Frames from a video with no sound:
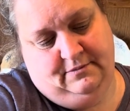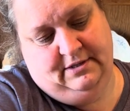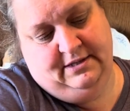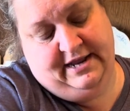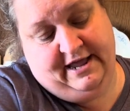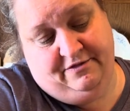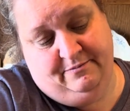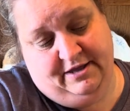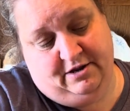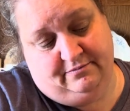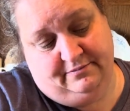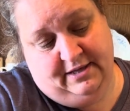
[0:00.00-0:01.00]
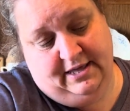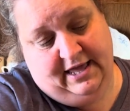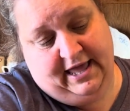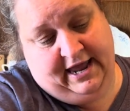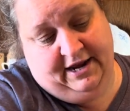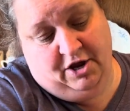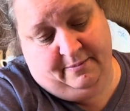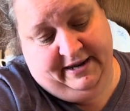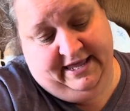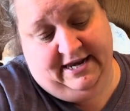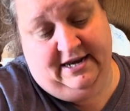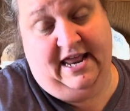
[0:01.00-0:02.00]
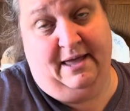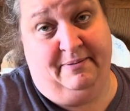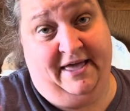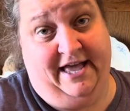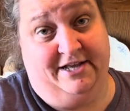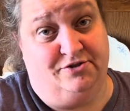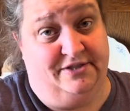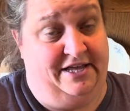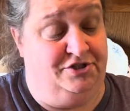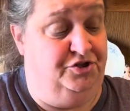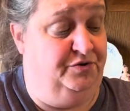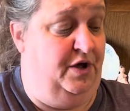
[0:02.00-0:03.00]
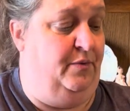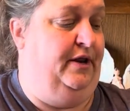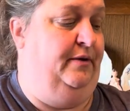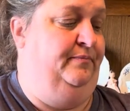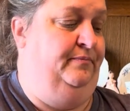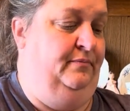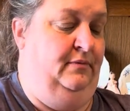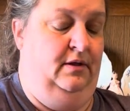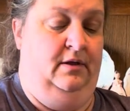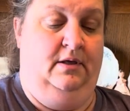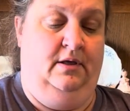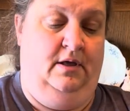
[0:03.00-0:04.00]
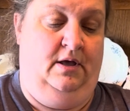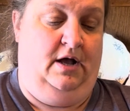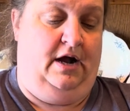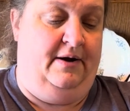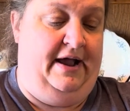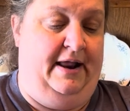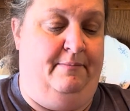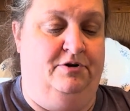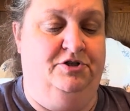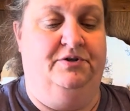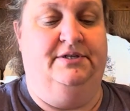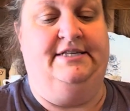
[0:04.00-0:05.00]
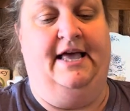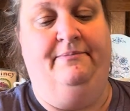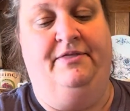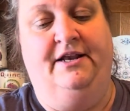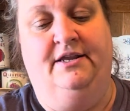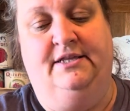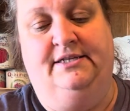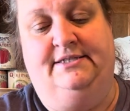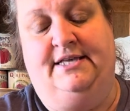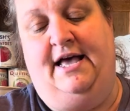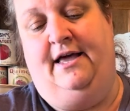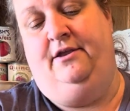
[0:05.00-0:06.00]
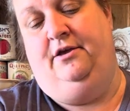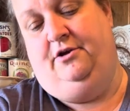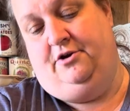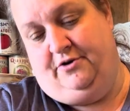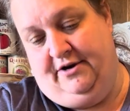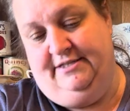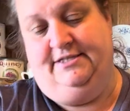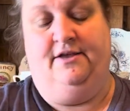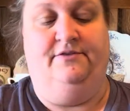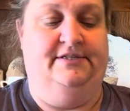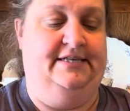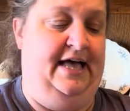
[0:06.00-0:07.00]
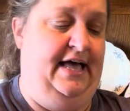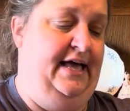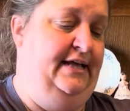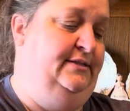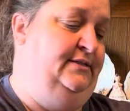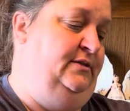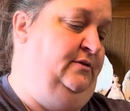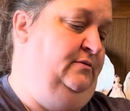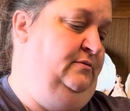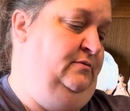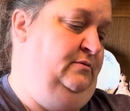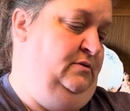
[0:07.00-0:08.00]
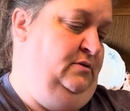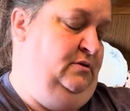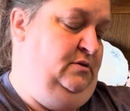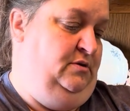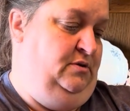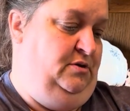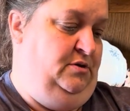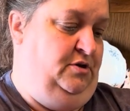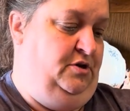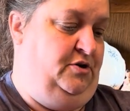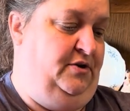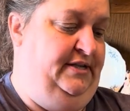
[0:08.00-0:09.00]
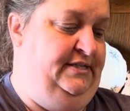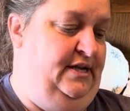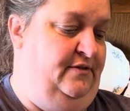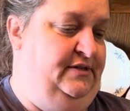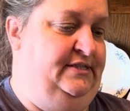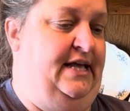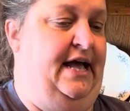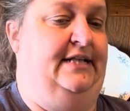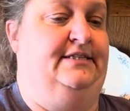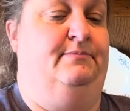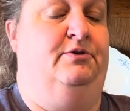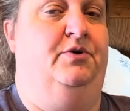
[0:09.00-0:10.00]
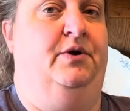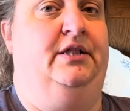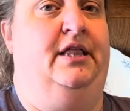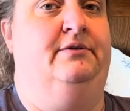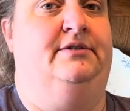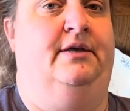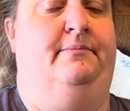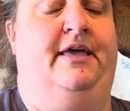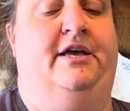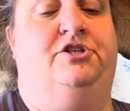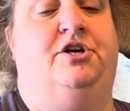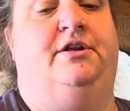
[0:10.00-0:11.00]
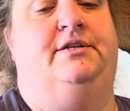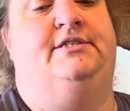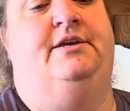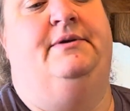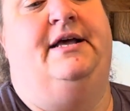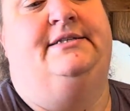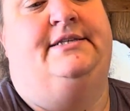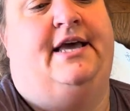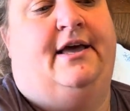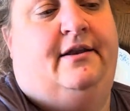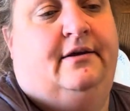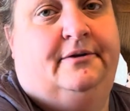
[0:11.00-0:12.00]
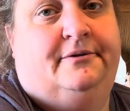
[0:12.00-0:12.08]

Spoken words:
Down the middle. Ain't nobody getting in that package without you knowing it. All right, I'm going to do the same thing to this side. Crease it on the sides. Crease it on the sides. I'm going to do a close-up in case y'all didn't see what I said.